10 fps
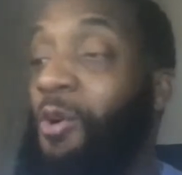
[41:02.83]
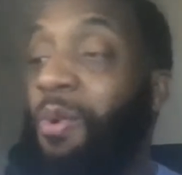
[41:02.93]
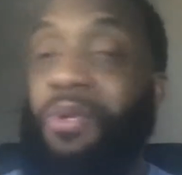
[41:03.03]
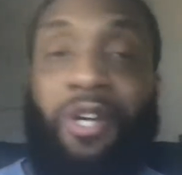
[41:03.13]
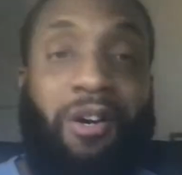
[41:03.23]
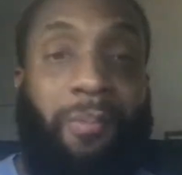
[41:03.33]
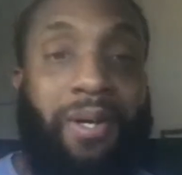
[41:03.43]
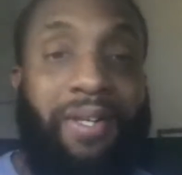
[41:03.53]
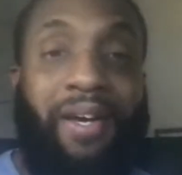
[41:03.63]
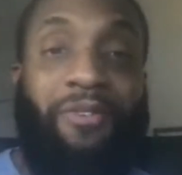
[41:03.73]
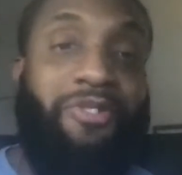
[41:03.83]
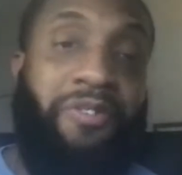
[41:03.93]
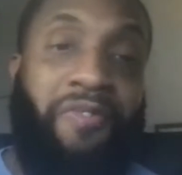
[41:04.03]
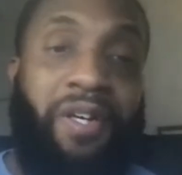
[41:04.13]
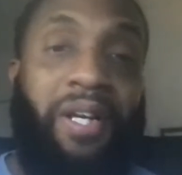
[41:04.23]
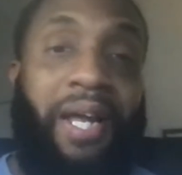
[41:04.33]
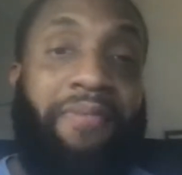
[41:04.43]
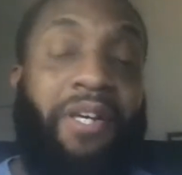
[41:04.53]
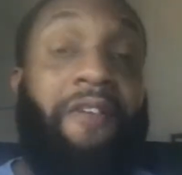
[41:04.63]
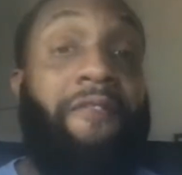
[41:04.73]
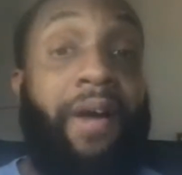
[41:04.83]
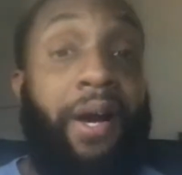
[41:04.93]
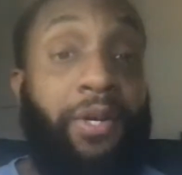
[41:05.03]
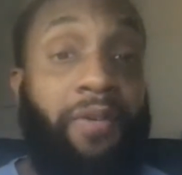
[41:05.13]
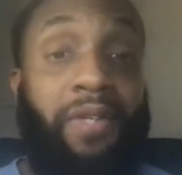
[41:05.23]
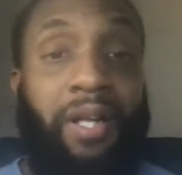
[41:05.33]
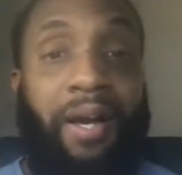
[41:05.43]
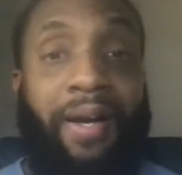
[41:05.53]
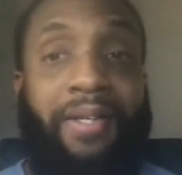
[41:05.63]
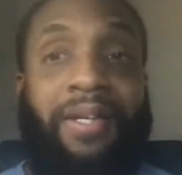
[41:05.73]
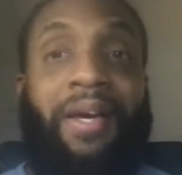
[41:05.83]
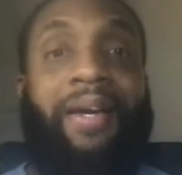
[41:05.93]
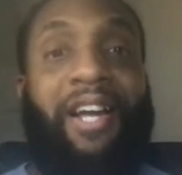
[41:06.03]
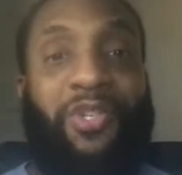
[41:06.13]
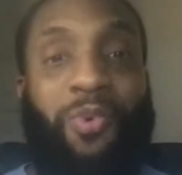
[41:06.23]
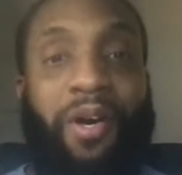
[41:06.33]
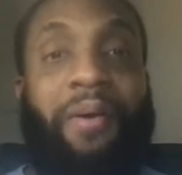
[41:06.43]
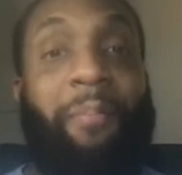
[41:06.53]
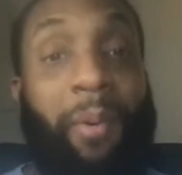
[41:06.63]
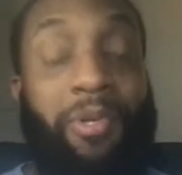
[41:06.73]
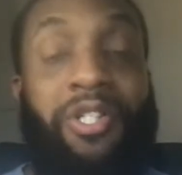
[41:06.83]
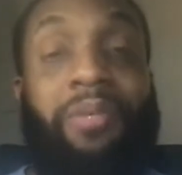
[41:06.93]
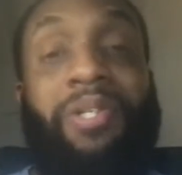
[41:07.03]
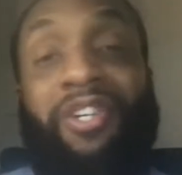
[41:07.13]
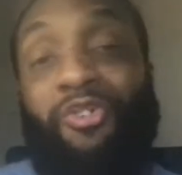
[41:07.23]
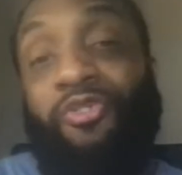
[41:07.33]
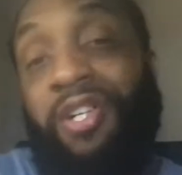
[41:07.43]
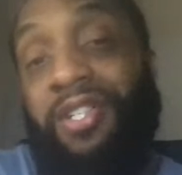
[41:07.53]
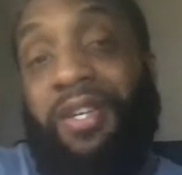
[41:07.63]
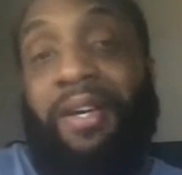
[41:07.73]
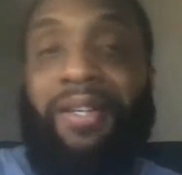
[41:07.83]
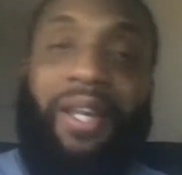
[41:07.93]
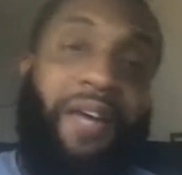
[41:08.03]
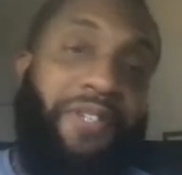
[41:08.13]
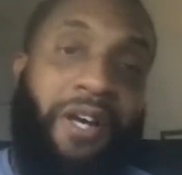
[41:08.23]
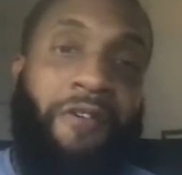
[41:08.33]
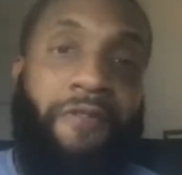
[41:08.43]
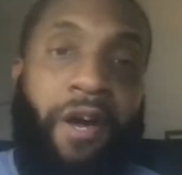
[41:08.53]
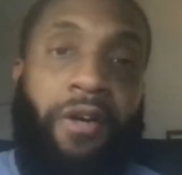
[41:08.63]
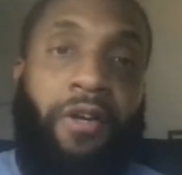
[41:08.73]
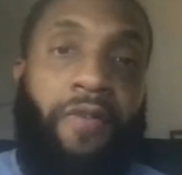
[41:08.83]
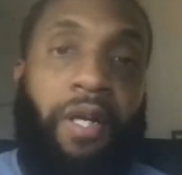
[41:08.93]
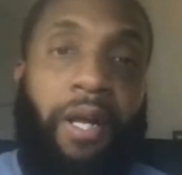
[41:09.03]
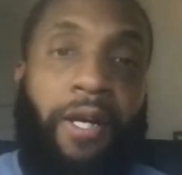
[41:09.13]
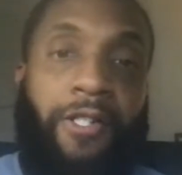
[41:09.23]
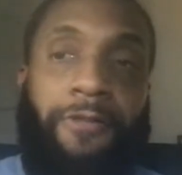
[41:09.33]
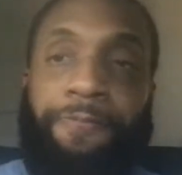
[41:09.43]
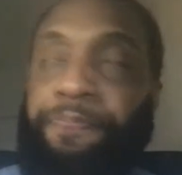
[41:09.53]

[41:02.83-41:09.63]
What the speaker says: we were talking about the LTV, the lifetime value of the client. Guess what? Memberships increase the lifetime value of the clients.